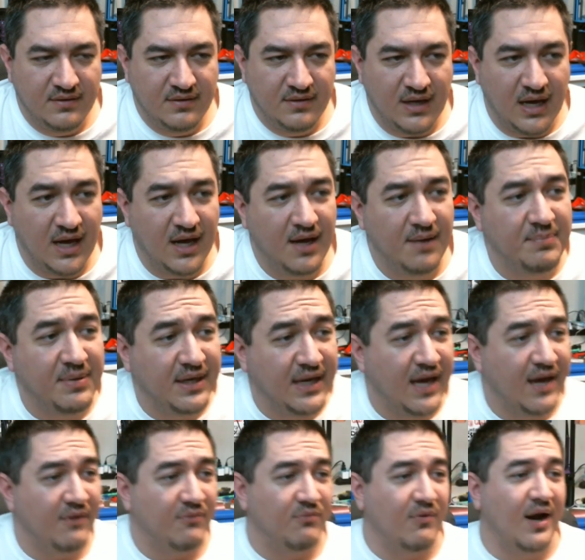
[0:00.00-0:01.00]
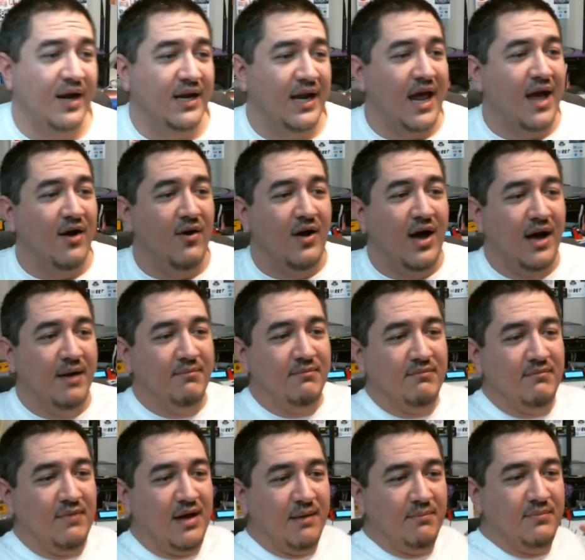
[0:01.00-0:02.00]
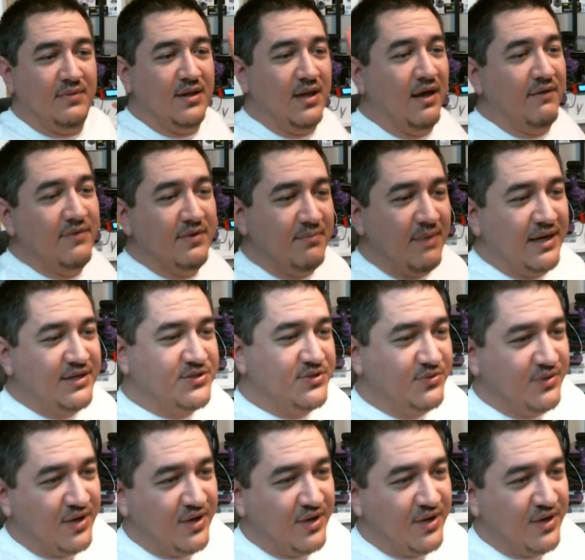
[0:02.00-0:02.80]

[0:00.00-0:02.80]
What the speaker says: But yeah, right now I'm loving my two